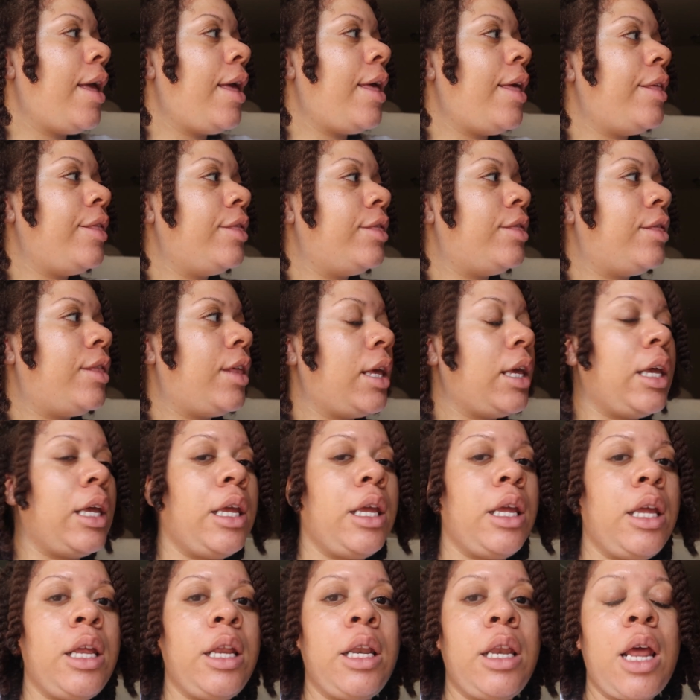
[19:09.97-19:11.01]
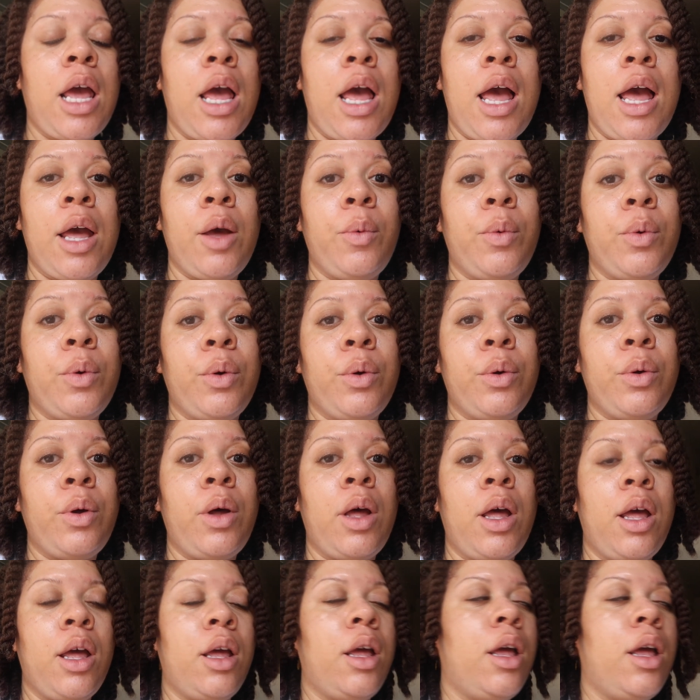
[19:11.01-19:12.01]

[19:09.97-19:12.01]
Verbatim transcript: and then I will